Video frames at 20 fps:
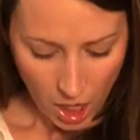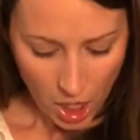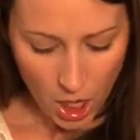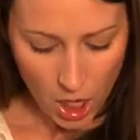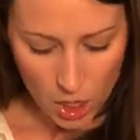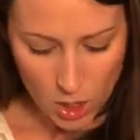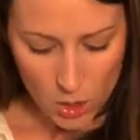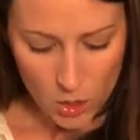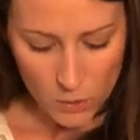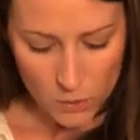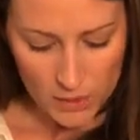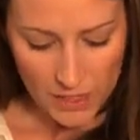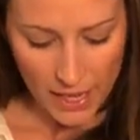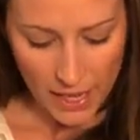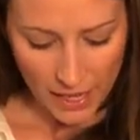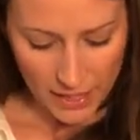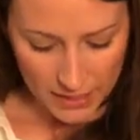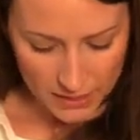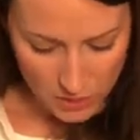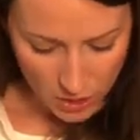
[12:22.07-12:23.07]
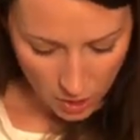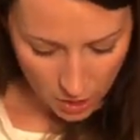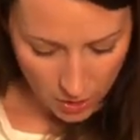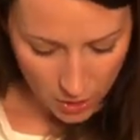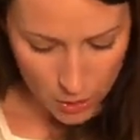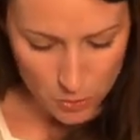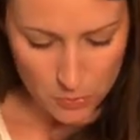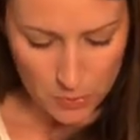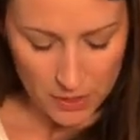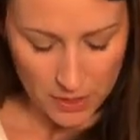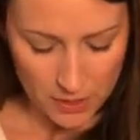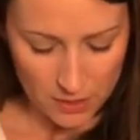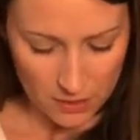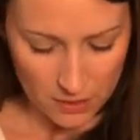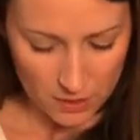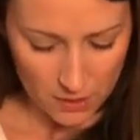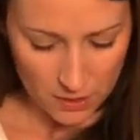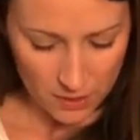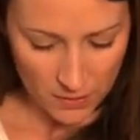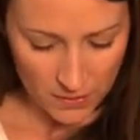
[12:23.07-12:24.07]
Oh, yeah, it's all
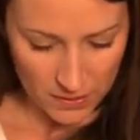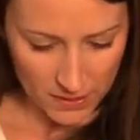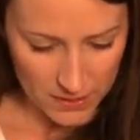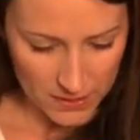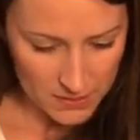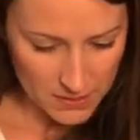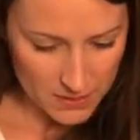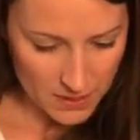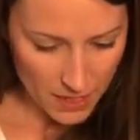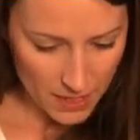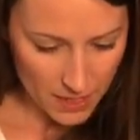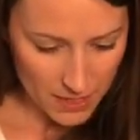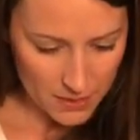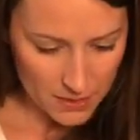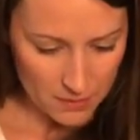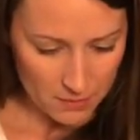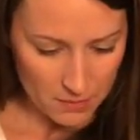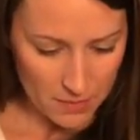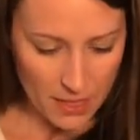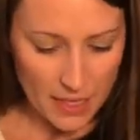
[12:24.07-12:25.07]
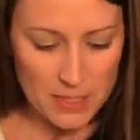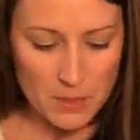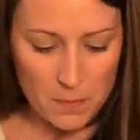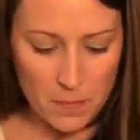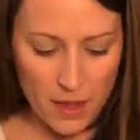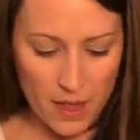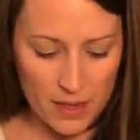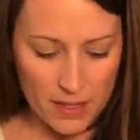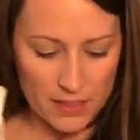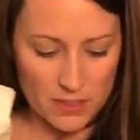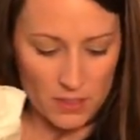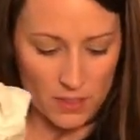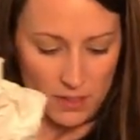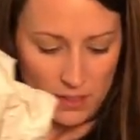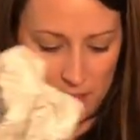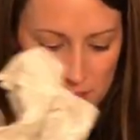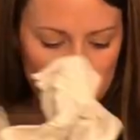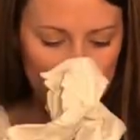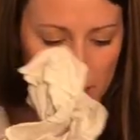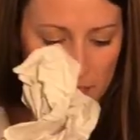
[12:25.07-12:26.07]
open on the inside. It has pockets on
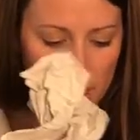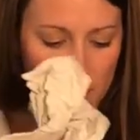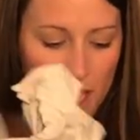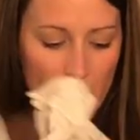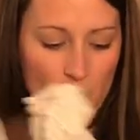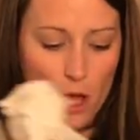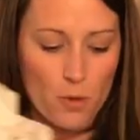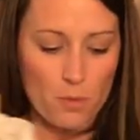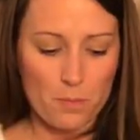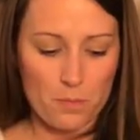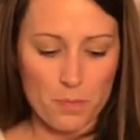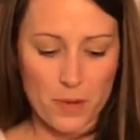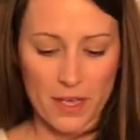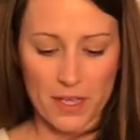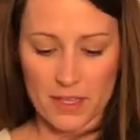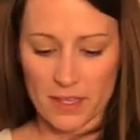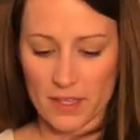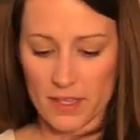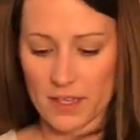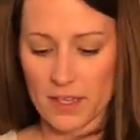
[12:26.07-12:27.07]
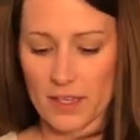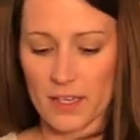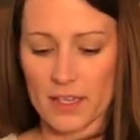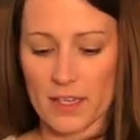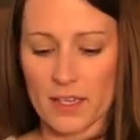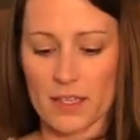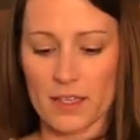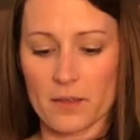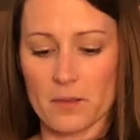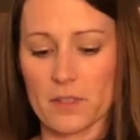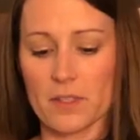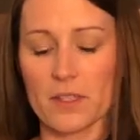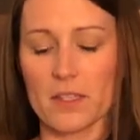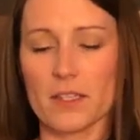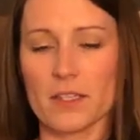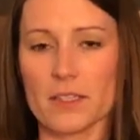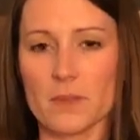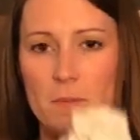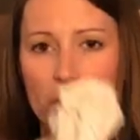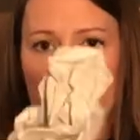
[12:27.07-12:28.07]
the inside. But
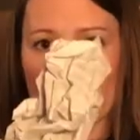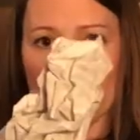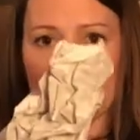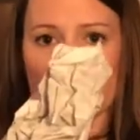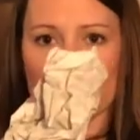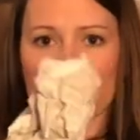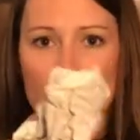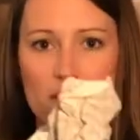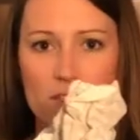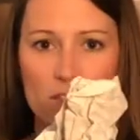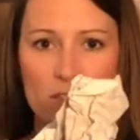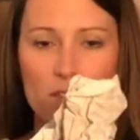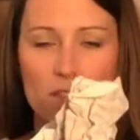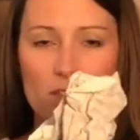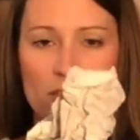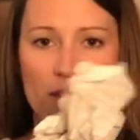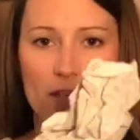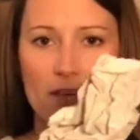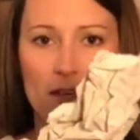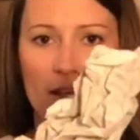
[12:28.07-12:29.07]
it's because this